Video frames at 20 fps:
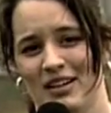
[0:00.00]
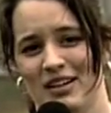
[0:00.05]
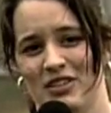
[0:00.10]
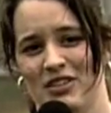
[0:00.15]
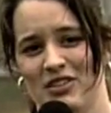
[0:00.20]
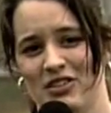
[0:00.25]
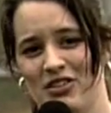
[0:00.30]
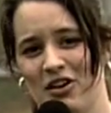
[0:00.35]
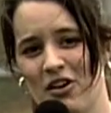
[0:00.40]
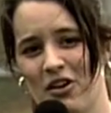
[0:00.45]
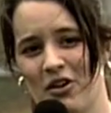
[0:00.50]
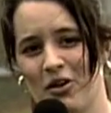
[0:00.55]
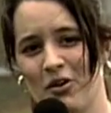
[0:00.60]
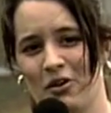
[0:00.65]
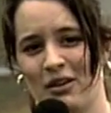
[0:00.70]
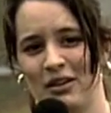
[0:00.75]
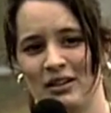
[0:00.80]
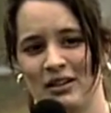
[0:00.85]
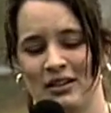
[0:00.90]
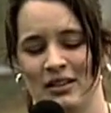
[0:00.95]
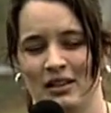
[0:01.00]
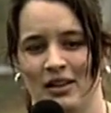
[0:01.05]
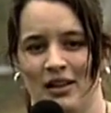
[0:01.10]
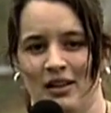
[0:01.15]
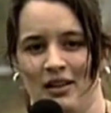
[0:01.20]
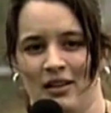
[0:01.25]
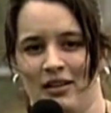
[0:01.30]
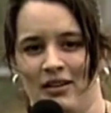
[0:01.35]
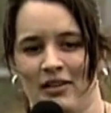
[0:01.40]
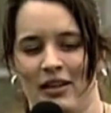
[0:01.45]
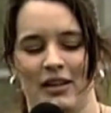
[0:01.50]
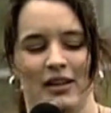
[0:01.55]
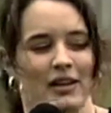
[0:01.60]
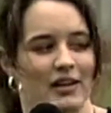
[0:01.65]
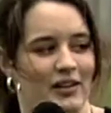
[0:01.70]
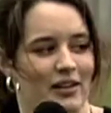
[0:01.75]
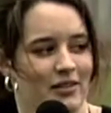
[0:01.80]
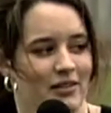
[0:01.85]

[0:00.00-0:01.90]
So they need to get